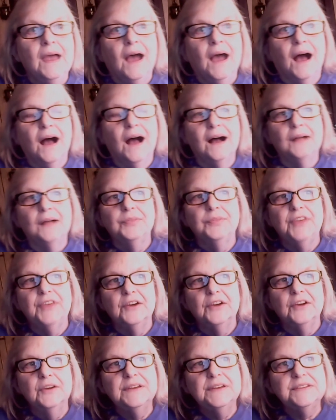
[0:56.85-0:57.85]
Uh,
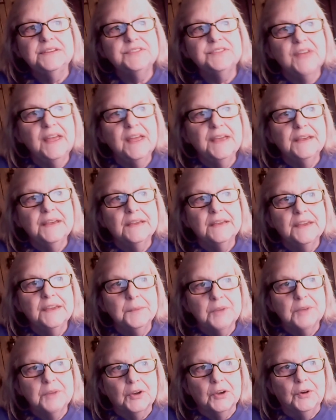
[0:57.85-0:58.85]
there is a
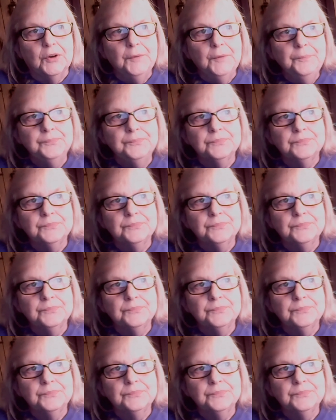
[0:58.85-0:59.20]
chemical